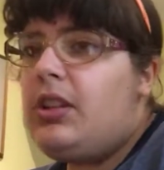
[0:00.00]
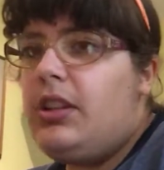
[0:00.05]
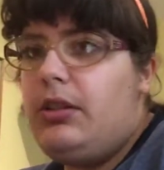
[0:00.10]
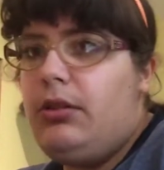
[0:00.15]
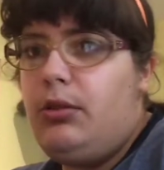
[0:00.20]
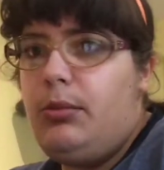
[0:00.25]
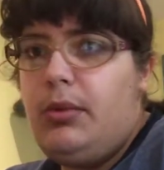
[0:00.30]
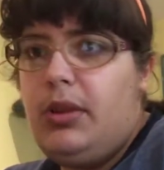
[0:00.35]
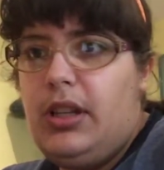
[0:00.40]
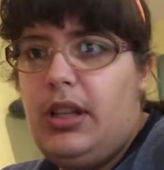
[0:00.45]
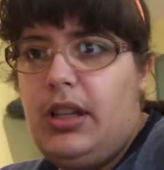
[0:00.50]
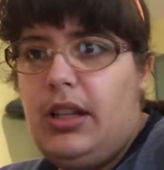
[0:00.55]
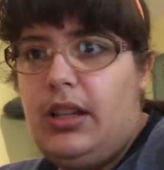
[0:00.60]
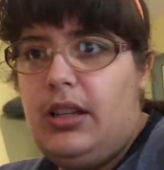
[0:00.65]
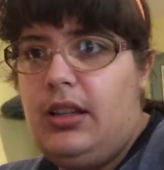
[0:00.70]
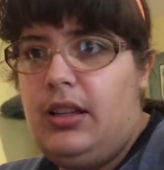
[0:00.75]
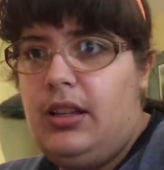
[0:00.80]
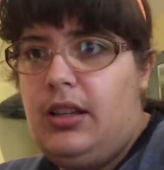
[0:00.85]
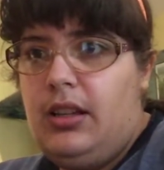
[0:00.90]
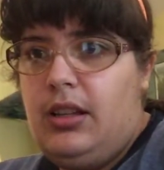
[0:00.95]
And normally,
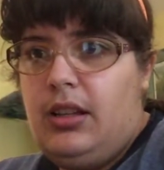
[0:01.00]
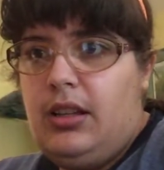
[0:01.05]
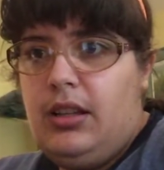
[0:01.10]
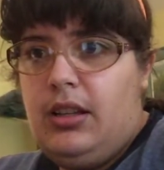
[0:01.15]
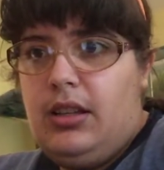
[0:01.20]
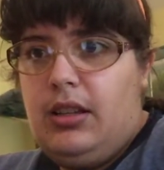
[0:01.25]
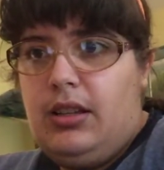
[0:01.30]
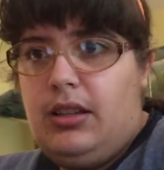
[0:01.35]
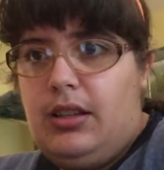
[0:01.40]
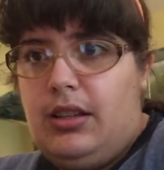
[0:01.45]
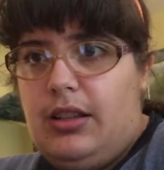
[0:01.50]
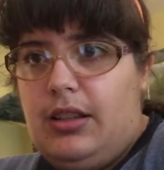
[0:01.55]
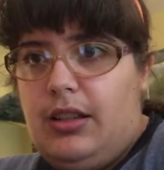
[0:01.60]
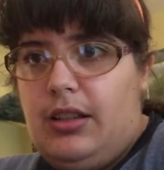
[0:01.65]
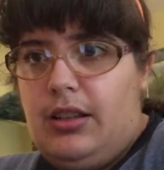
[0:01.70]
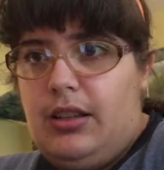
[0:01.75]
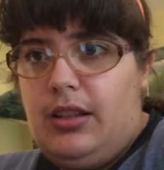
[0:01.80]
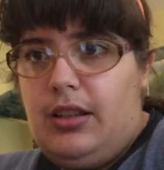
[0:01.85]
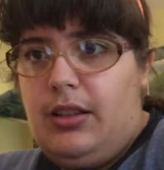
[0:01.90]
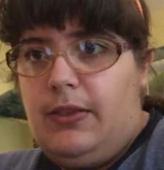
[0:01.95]

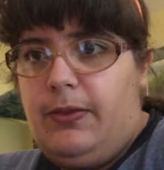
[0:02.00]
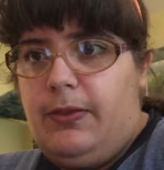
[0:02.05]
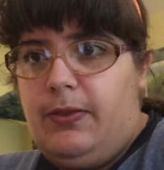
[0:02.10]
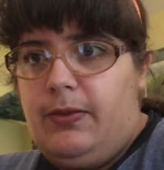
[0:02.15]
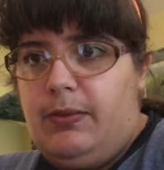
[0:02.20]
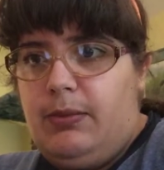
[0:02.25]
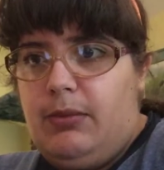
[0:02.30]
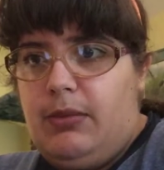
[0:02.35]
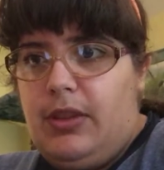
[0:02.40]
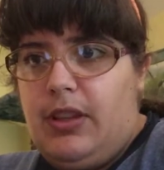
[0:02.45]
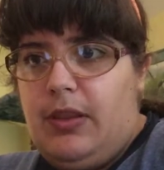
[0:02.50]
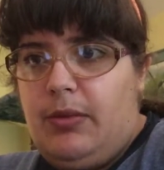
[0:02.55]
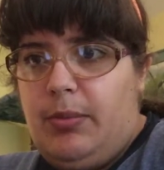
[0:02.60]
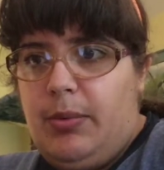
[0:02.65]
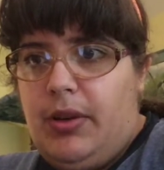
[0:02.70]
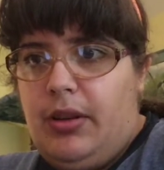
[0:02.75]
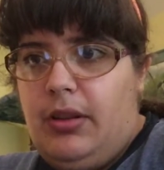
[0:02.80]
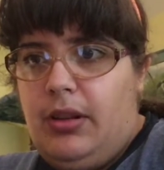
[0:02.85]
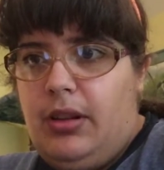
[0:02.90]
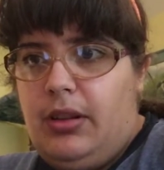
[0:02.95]
it's
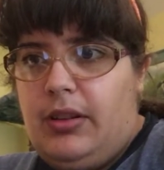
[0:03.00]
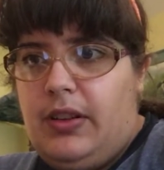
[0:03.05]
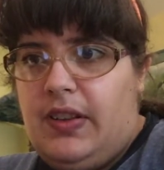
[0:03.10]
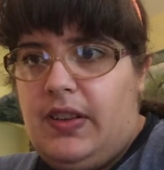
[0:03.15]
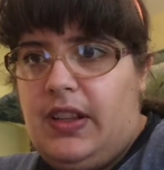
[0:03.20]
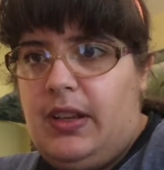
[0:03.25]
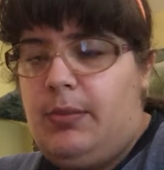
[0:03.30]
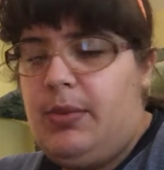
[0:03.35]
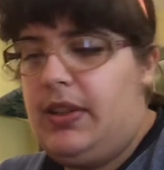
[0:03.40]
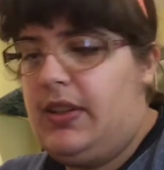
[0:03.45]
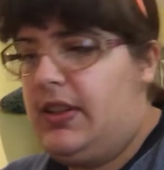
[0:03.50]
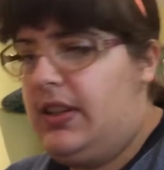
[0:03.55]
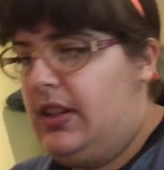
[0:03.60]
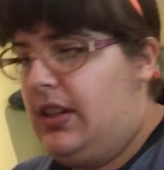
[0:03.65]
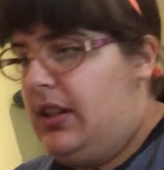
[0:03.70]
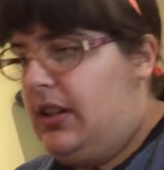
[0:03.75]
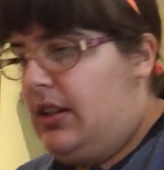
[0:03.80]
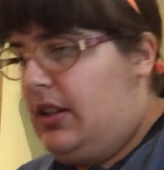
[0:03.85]
really hard to see, but